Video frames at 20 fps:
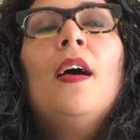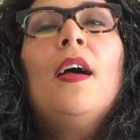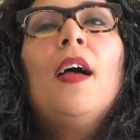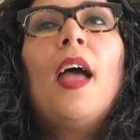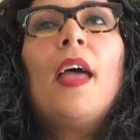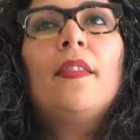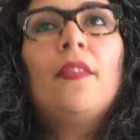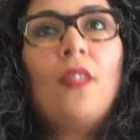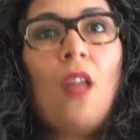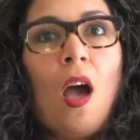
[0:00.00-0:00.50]

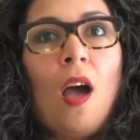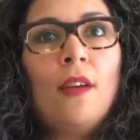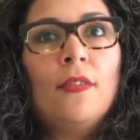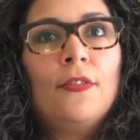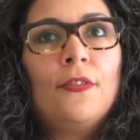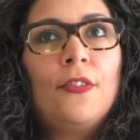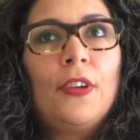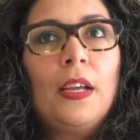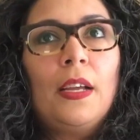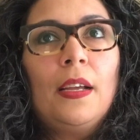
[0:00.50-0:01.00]
and
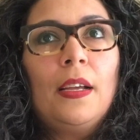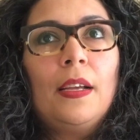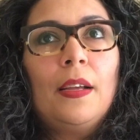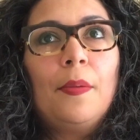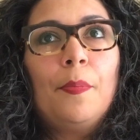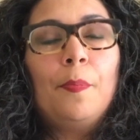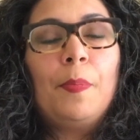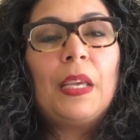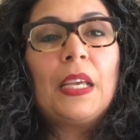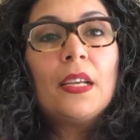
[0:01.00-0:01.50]
love,
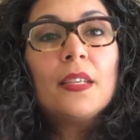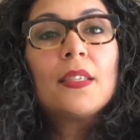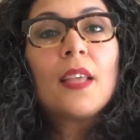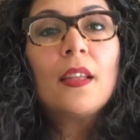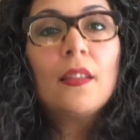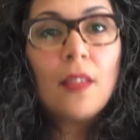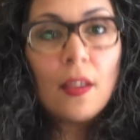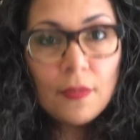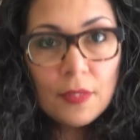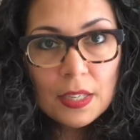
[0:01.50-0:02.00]
because I
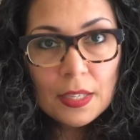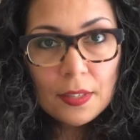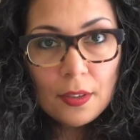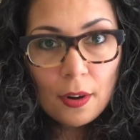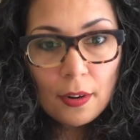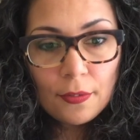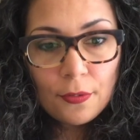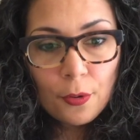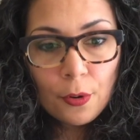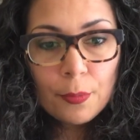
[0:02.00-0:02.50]
love this
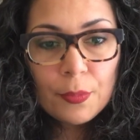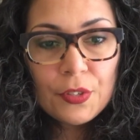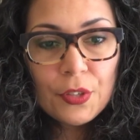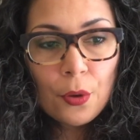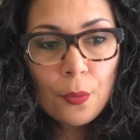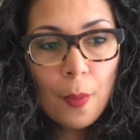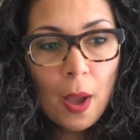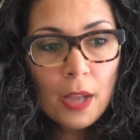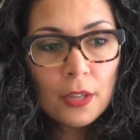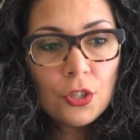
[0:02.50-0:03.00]
art form so
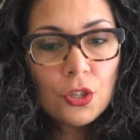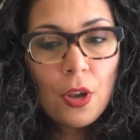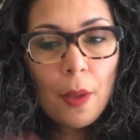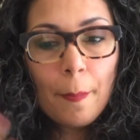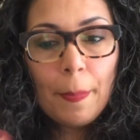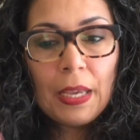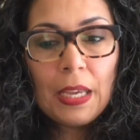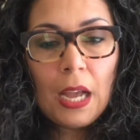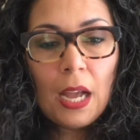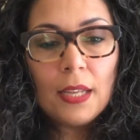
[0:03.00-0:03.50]
much,
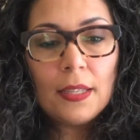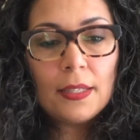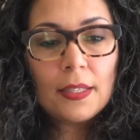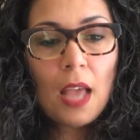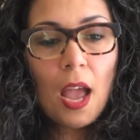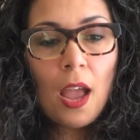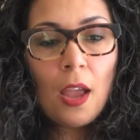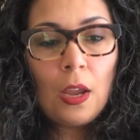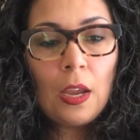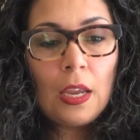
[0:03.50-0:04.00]
because
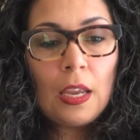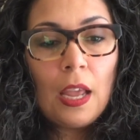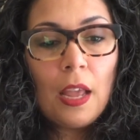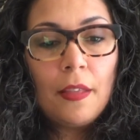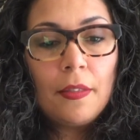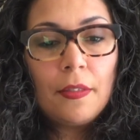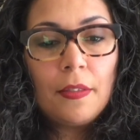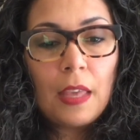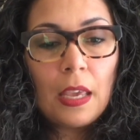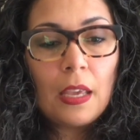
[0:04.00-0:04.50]
I
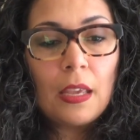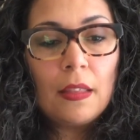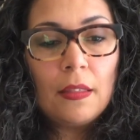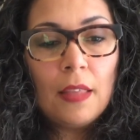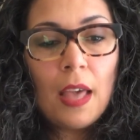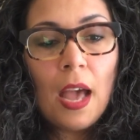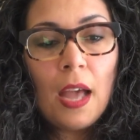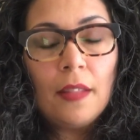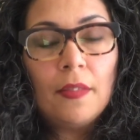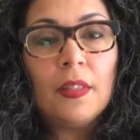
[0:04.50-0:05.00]
think
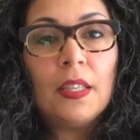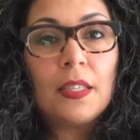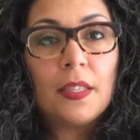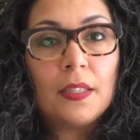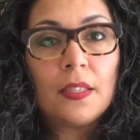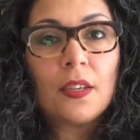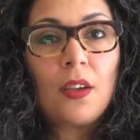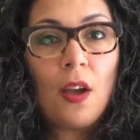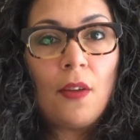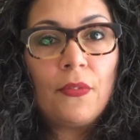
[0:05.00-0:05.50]
that this is
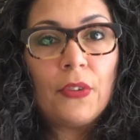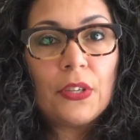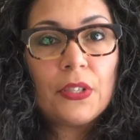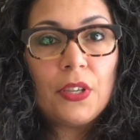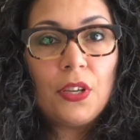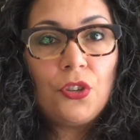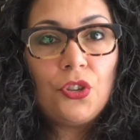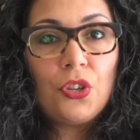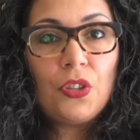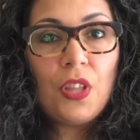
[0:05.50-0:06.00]
a
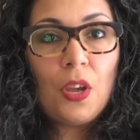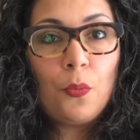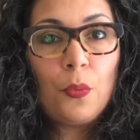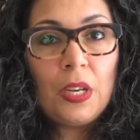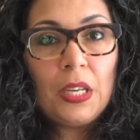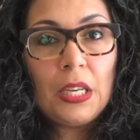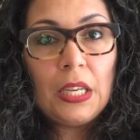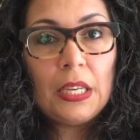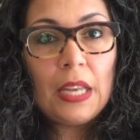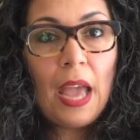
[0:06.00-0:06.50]
conversation that we
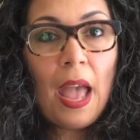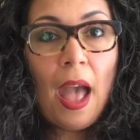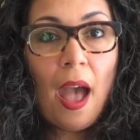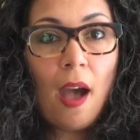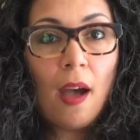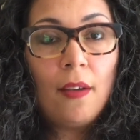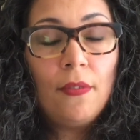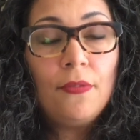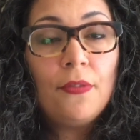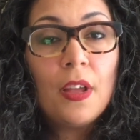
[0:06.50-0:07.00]
need to
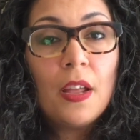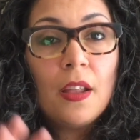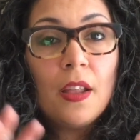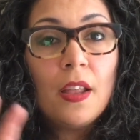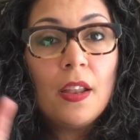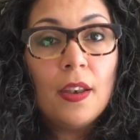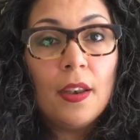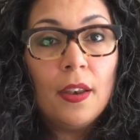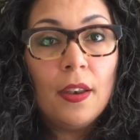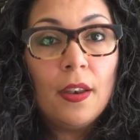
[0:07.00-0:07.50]
have,
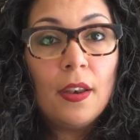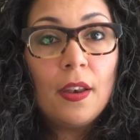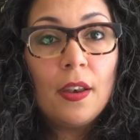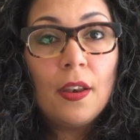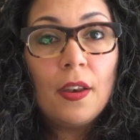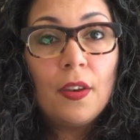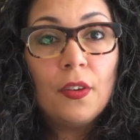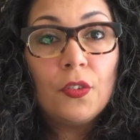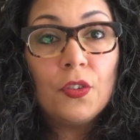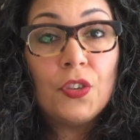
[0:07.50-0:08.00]

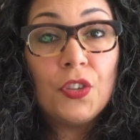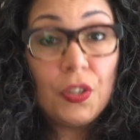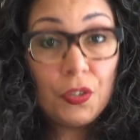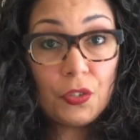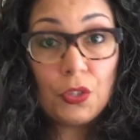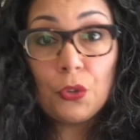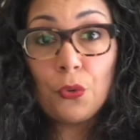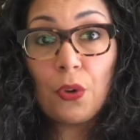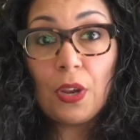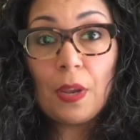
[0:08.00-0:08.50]

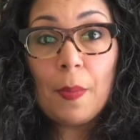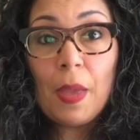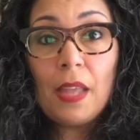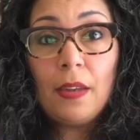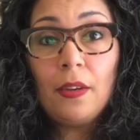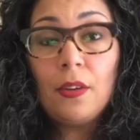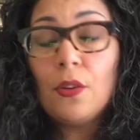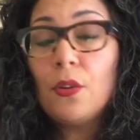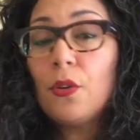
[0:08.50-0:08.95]
disagreement